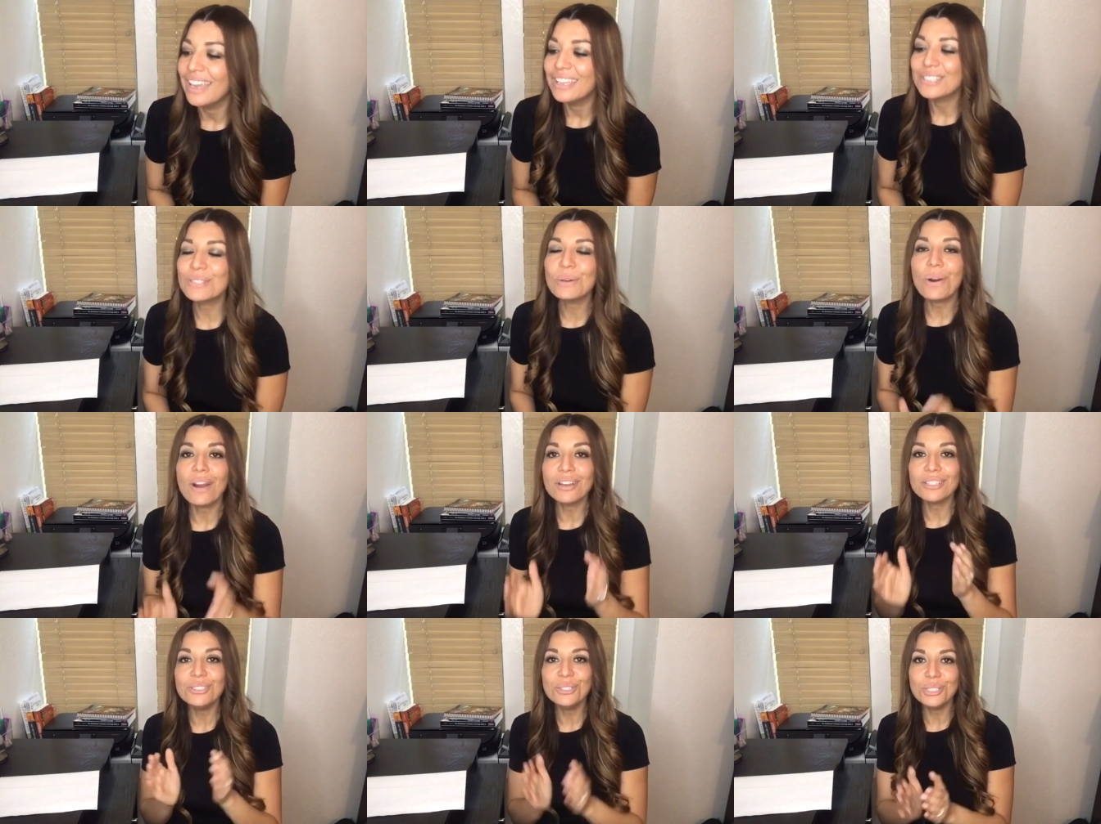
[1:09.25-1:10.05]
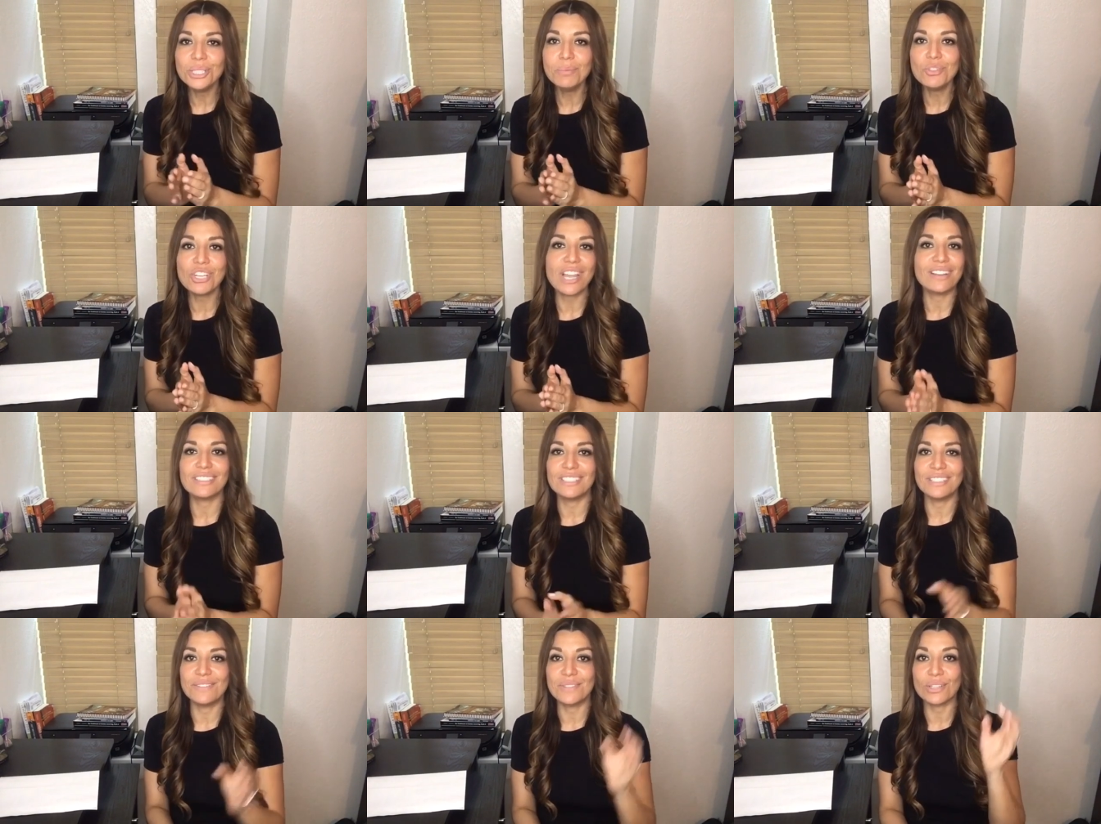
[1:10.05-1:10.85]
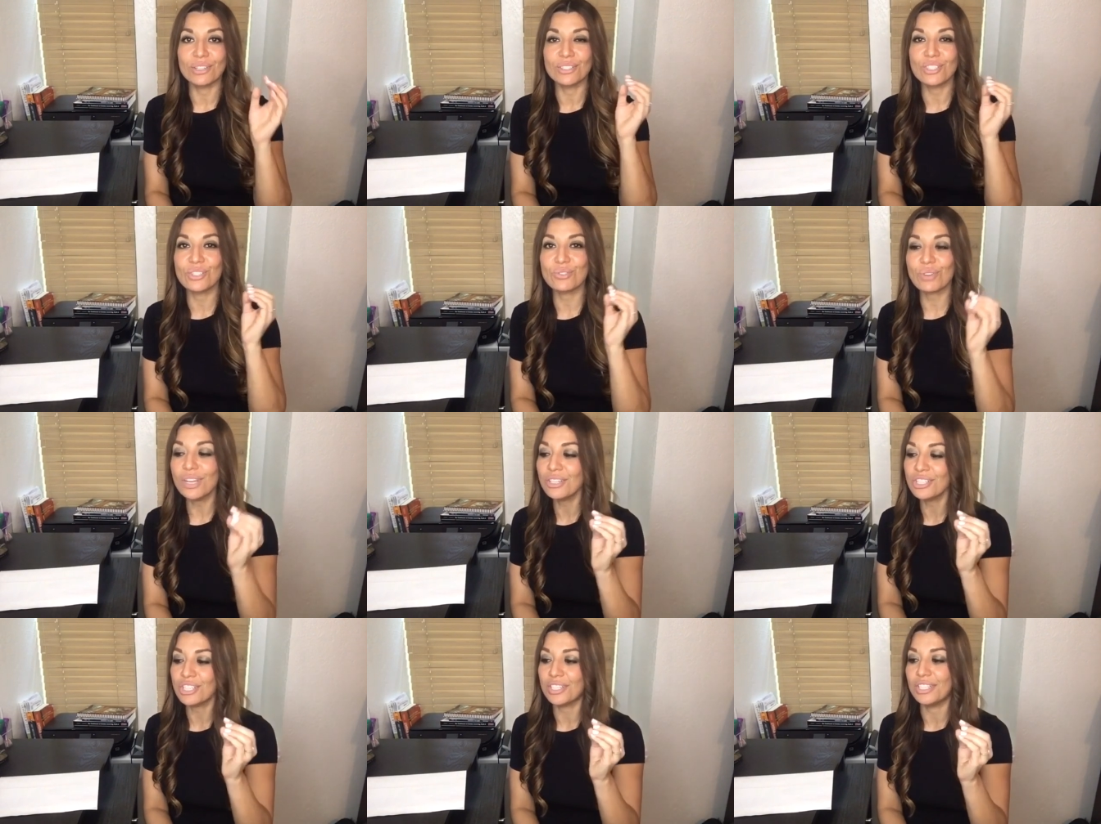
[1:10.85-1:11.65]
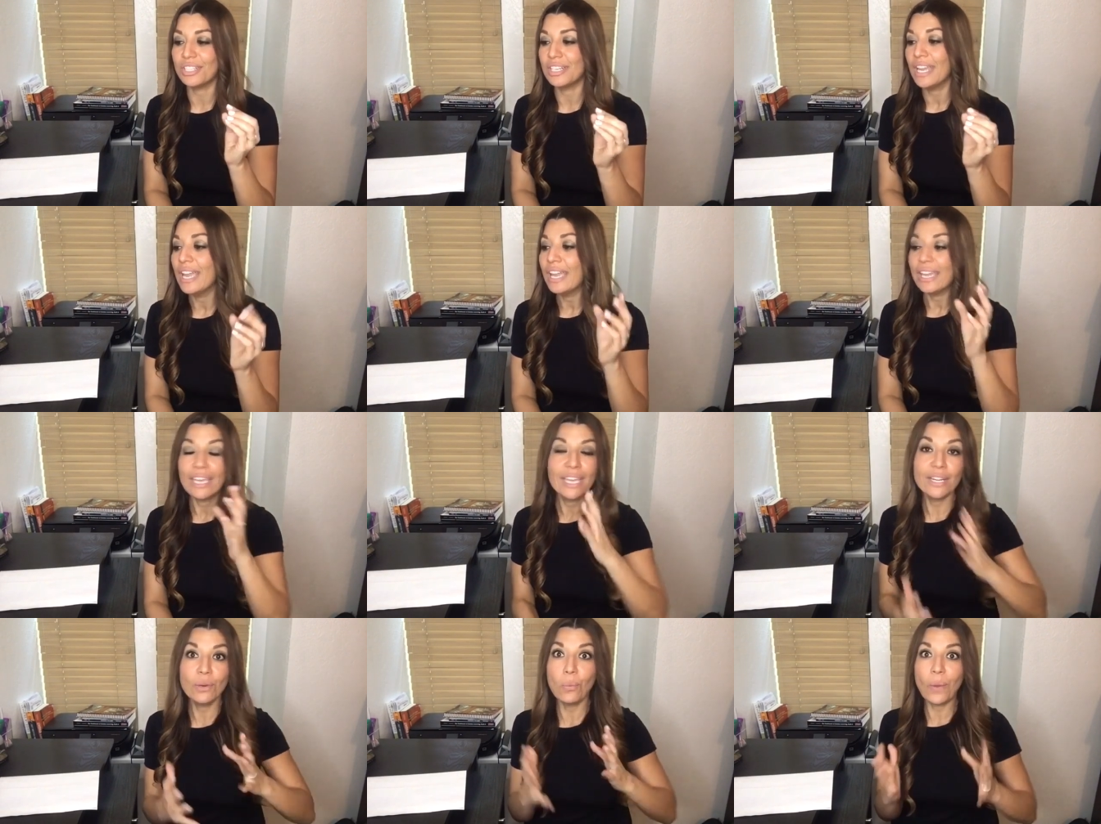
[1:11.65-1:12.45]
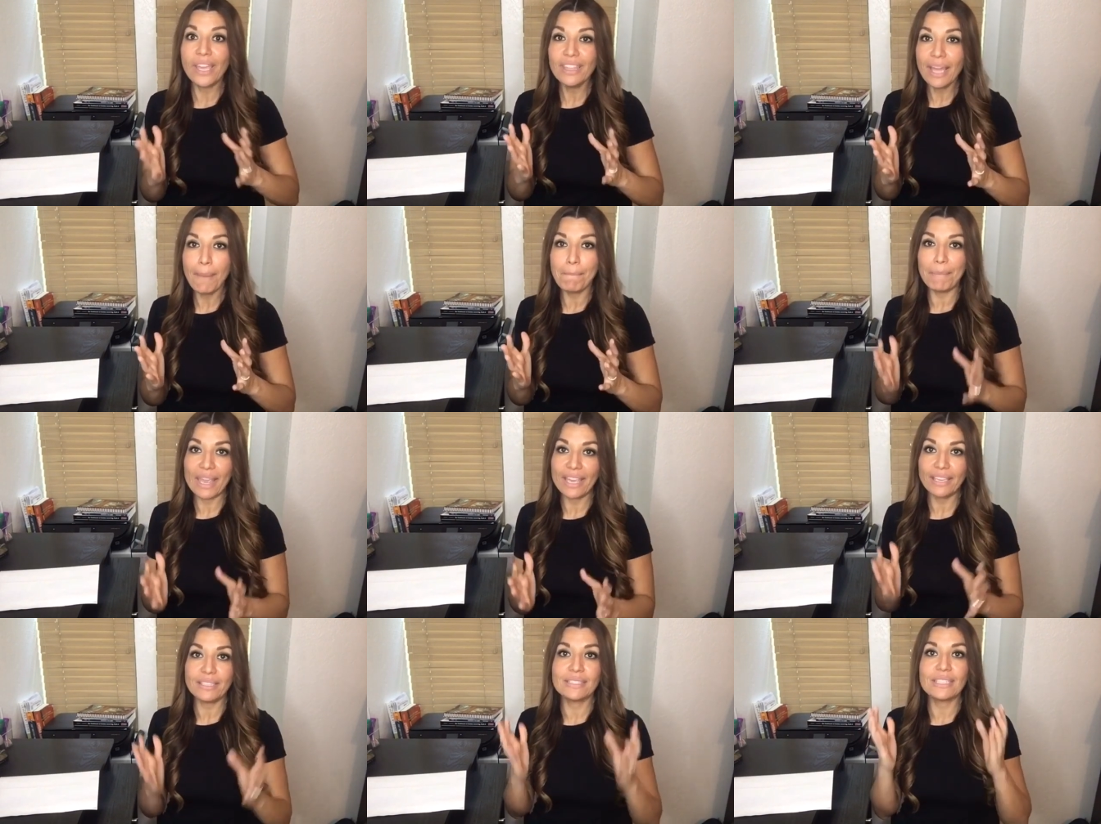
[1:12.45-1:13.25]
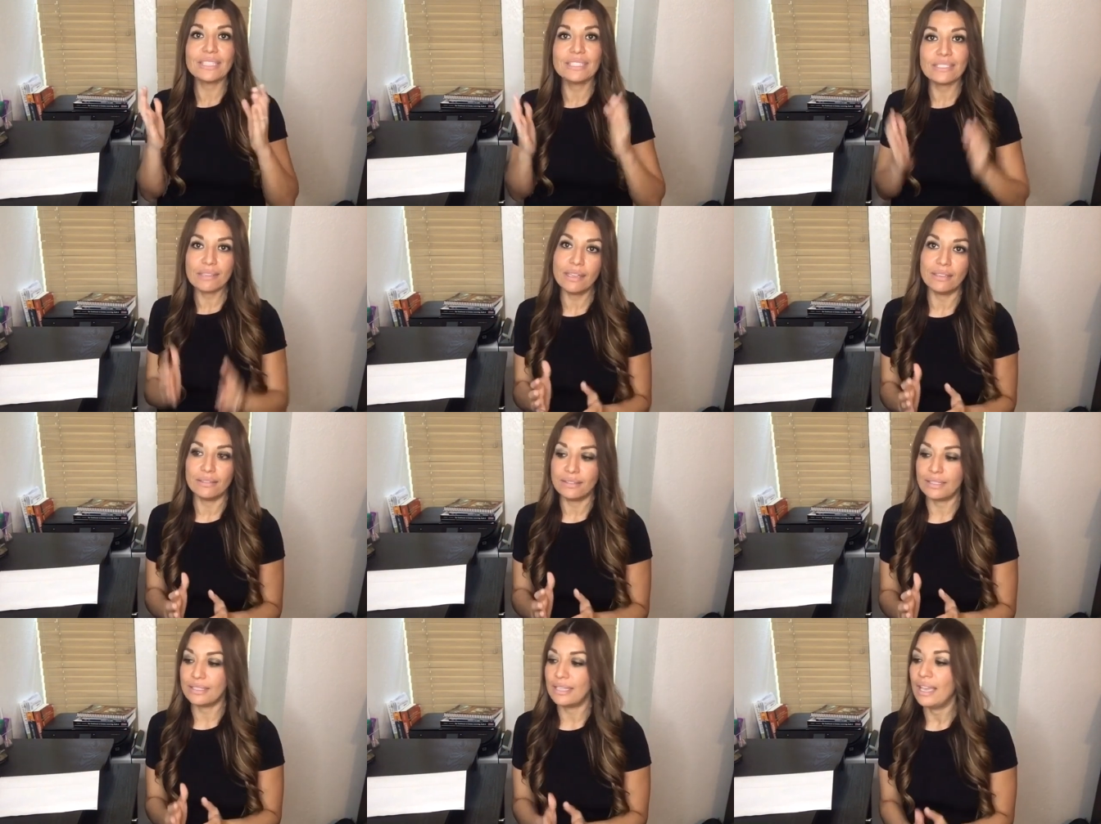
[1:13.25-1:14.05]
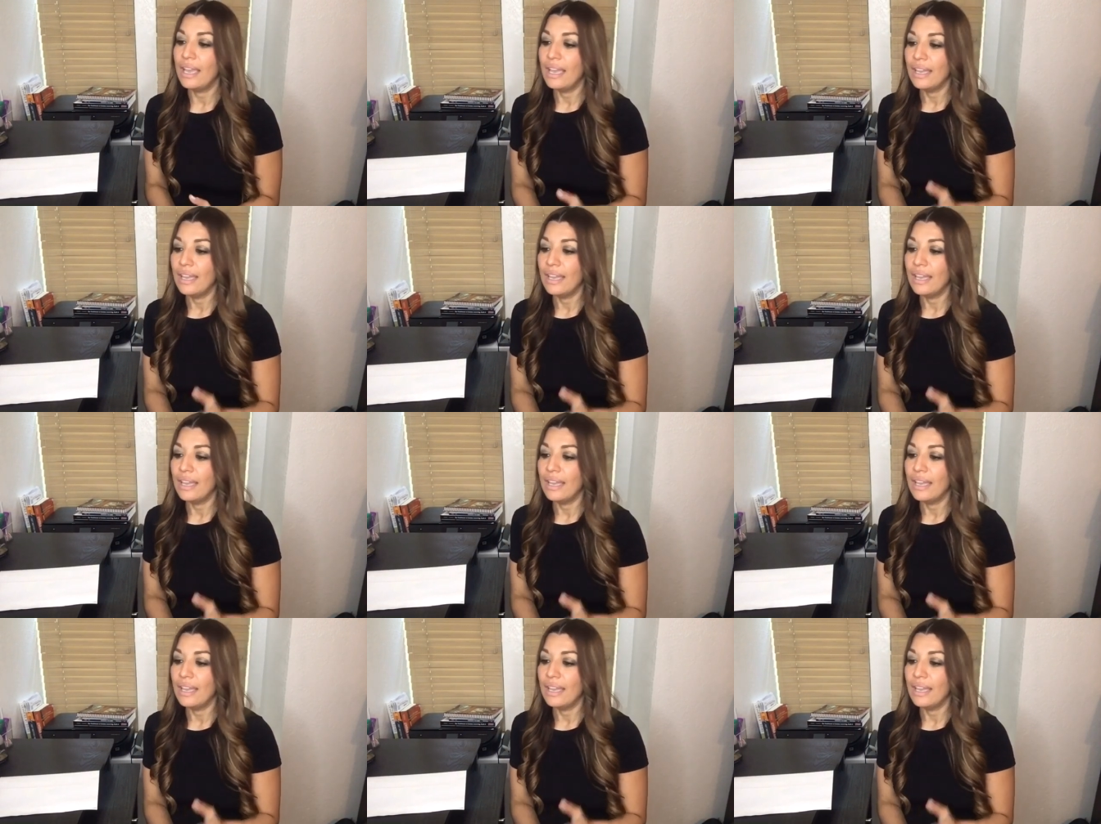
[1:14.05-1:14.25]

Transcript: So our new objectives are structured in a way that makes sense.